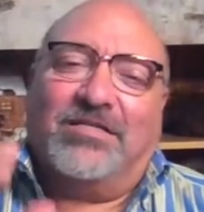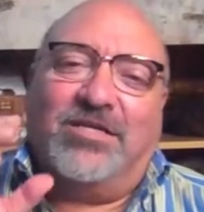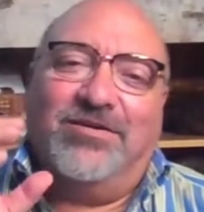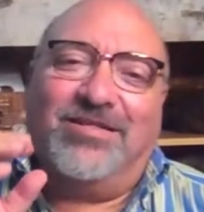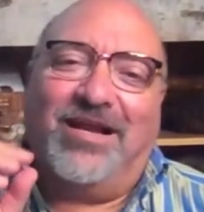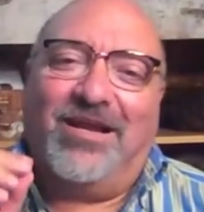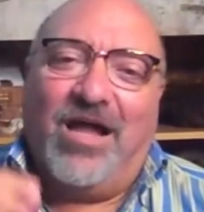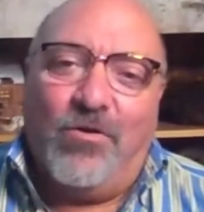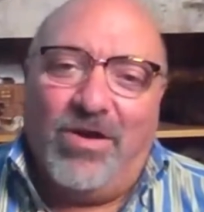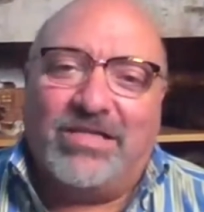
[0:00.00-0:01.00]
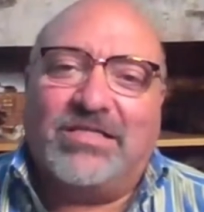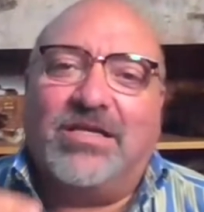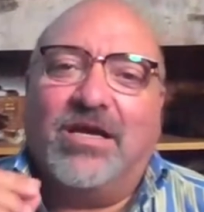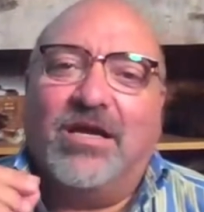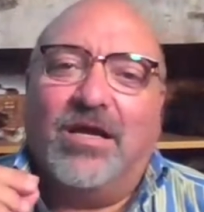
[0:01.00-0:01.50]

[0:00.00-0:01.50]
to the lowest